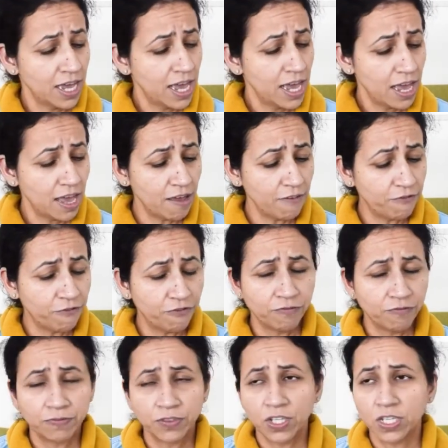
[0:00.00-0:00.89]
if
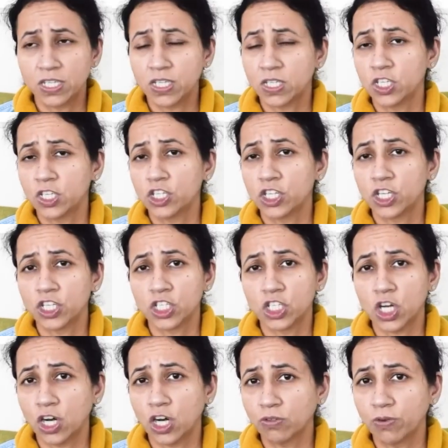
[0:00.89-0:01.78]
the decision is
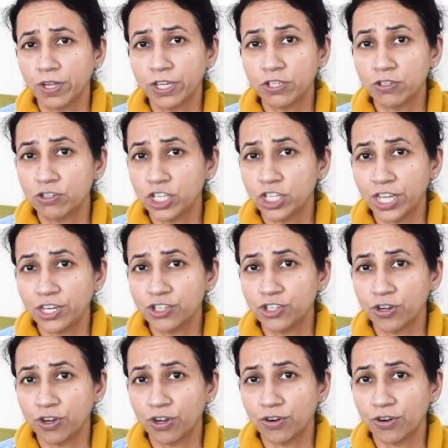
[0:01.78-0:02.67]
not going to change
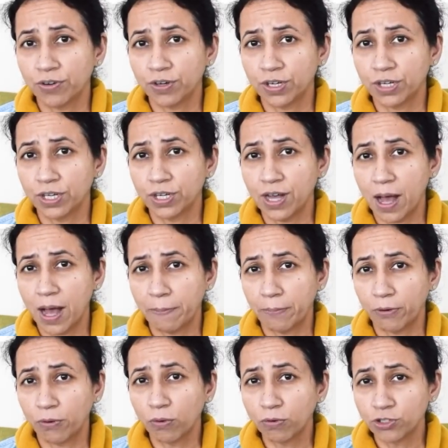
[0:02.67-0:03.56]
your
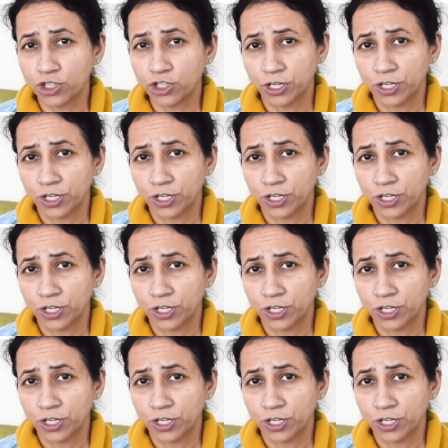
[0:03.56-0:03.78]
approach